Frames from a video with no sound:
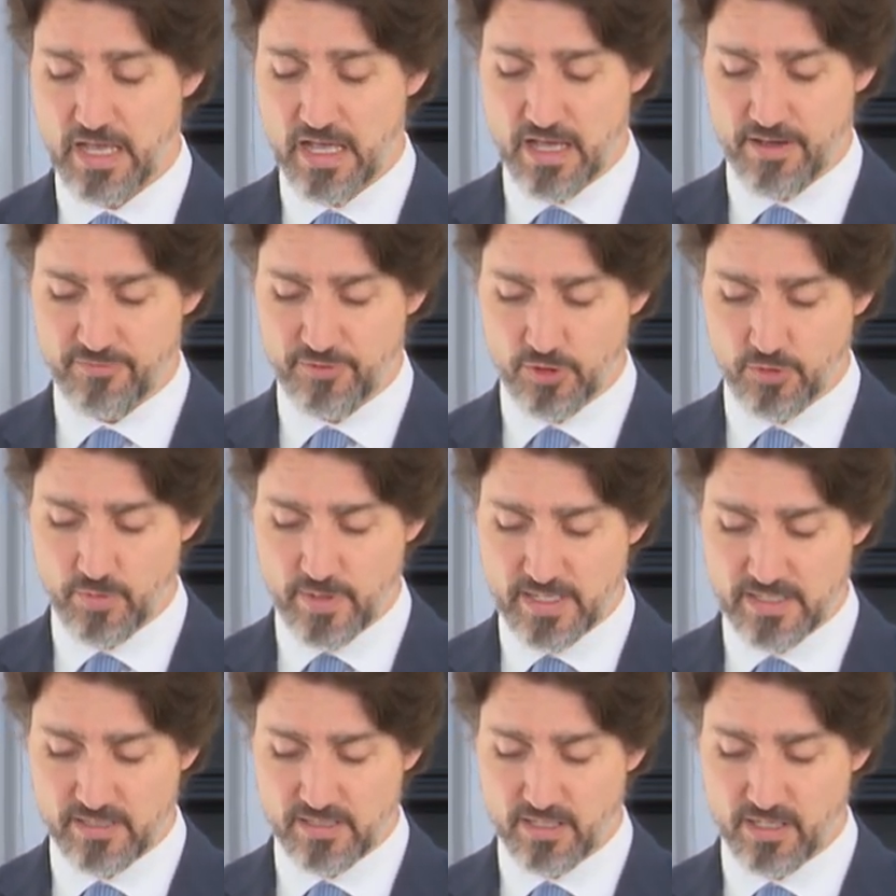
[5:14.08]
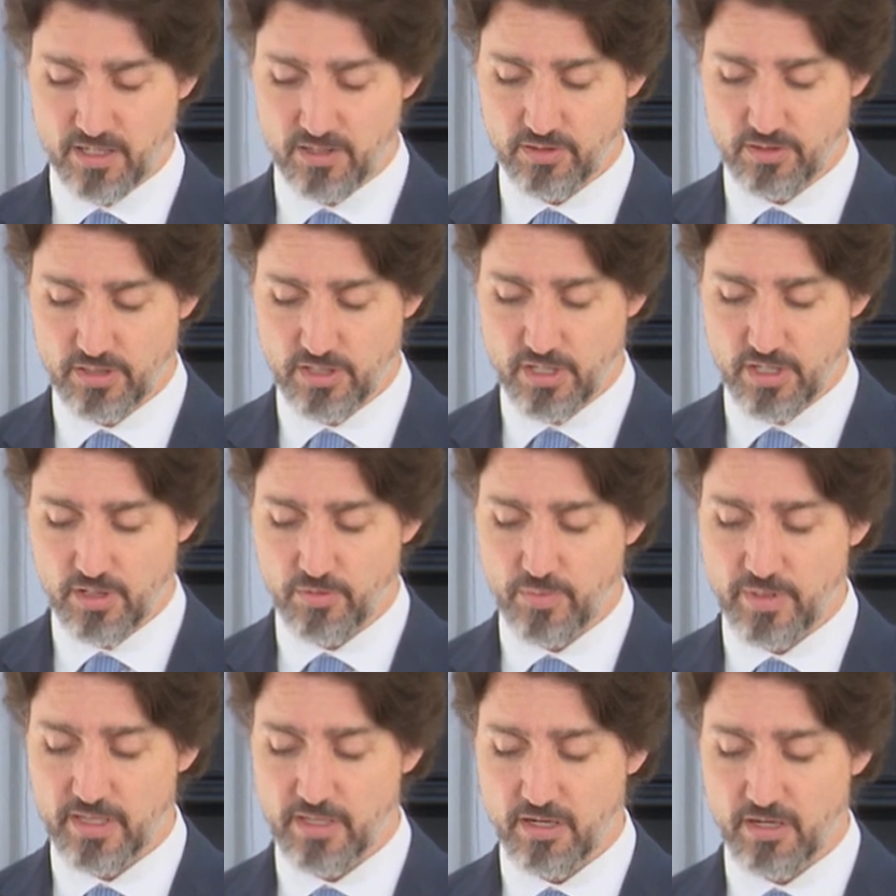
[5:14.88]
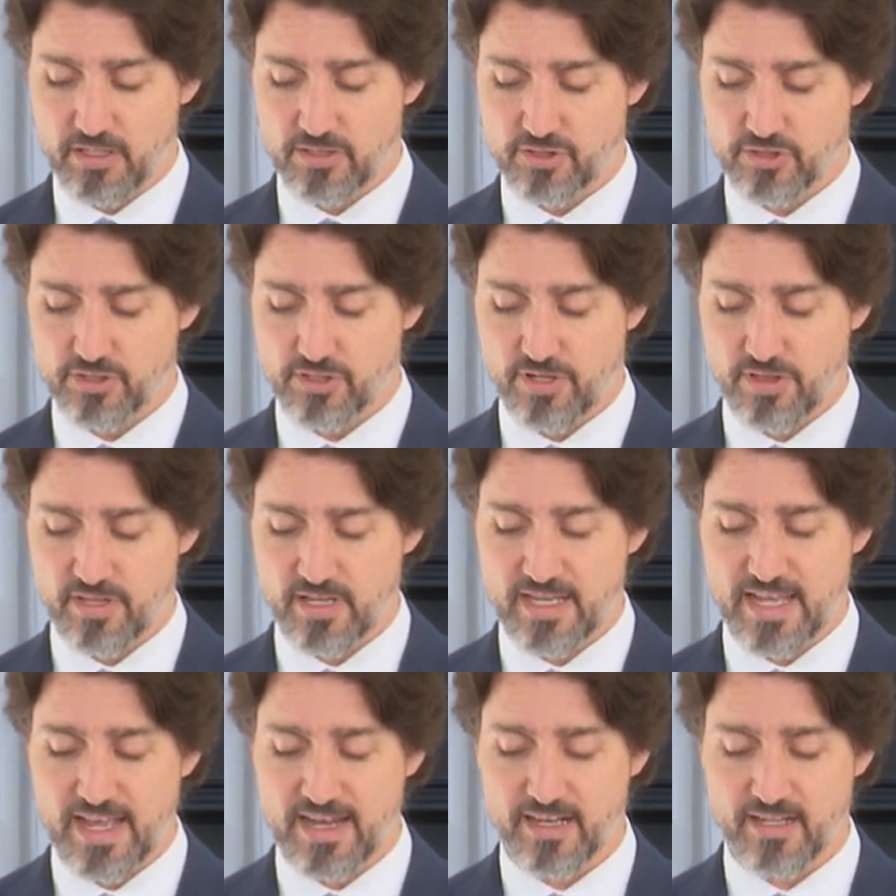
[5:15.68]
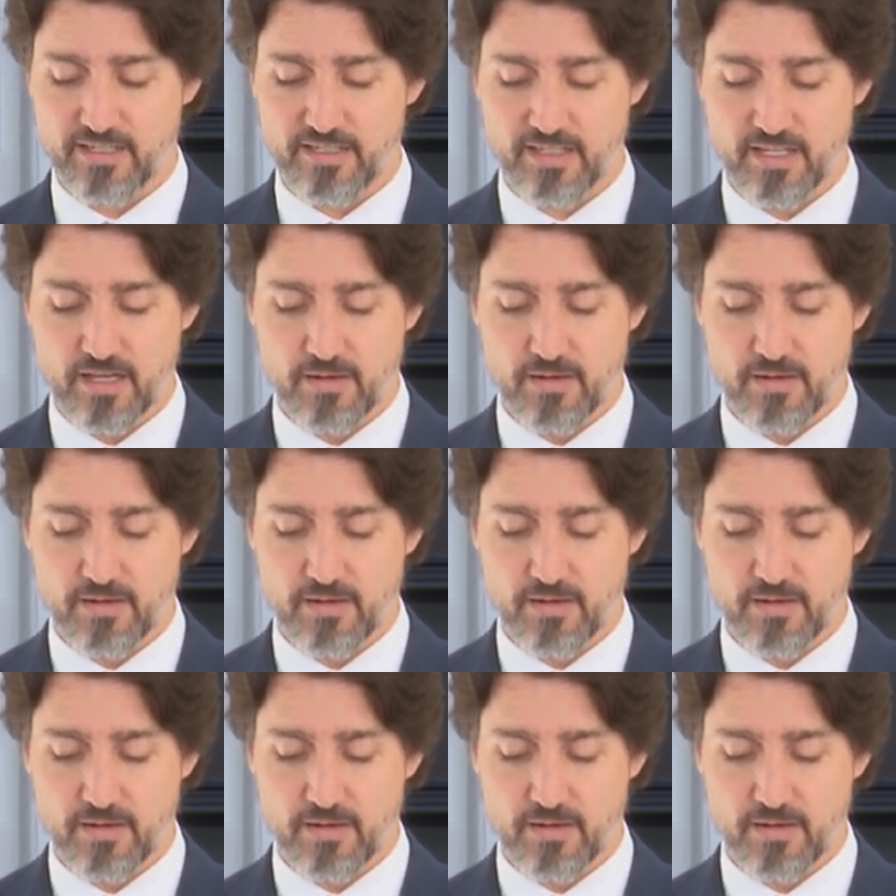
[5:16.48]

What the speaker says: A few weeks ago, we launched the Canada